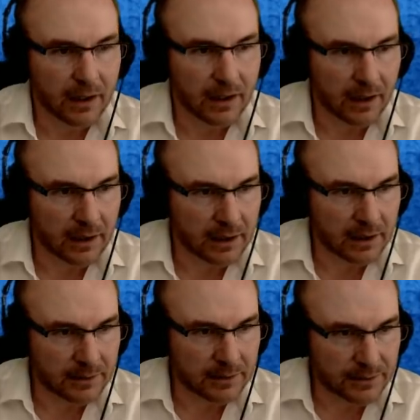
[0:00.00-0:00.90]

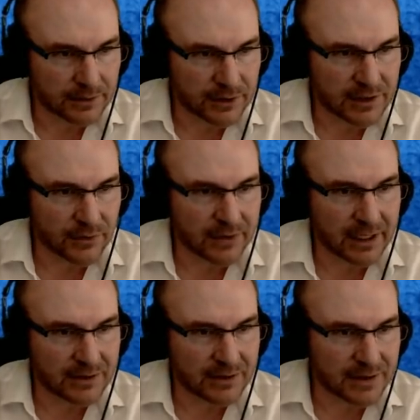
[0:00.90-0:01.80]
Uh, Jesus
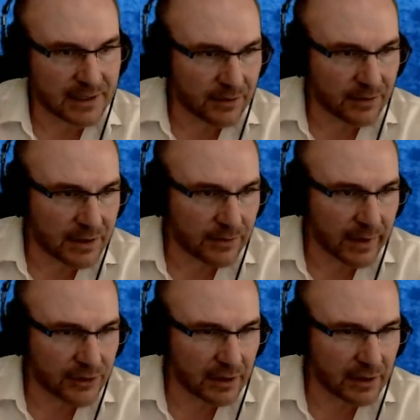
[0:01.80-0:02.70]
foretells his death and
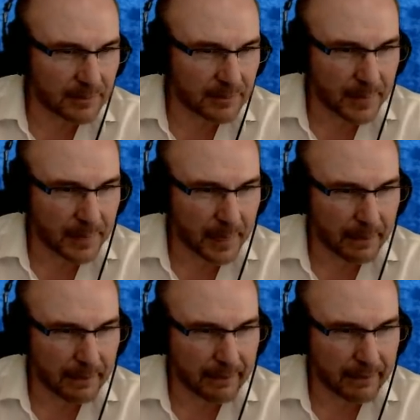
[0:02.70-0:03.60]
resurrection.
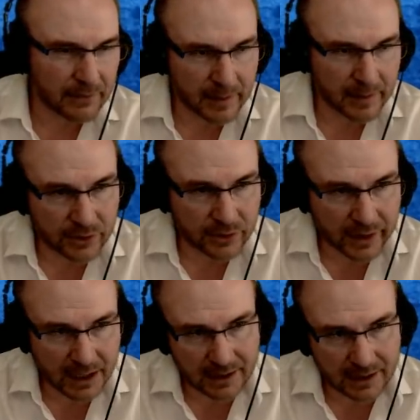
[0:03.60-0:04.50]
Remember,
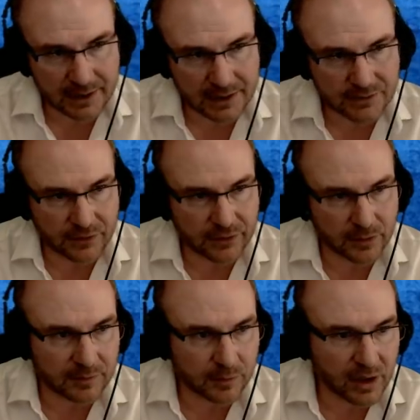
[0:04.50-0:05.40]
green is
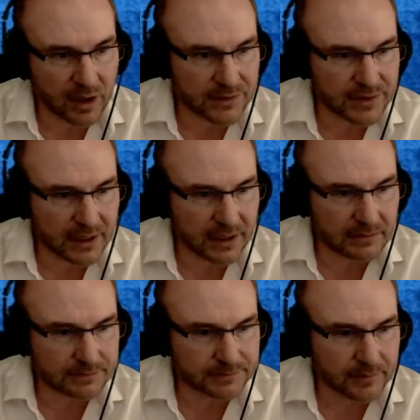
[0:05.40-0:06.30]
fulfillment of prophecy.